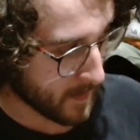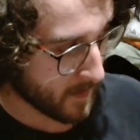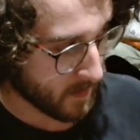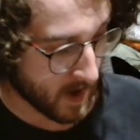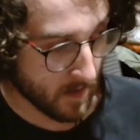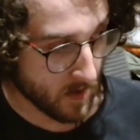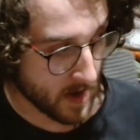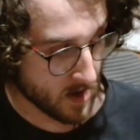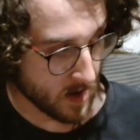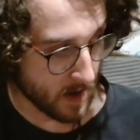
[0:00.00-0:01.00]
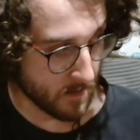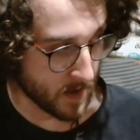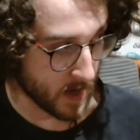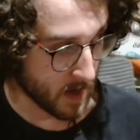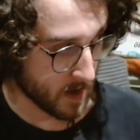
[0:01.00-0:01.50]
Whenever I'd go down for
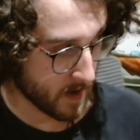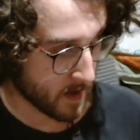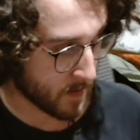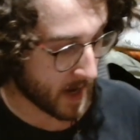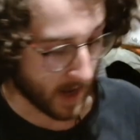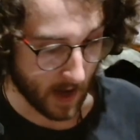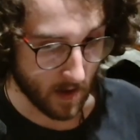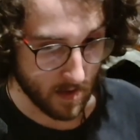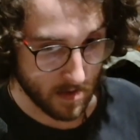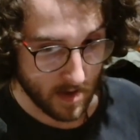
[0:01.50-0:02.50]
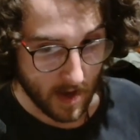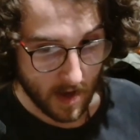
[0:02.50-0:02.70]
dinner in the main house,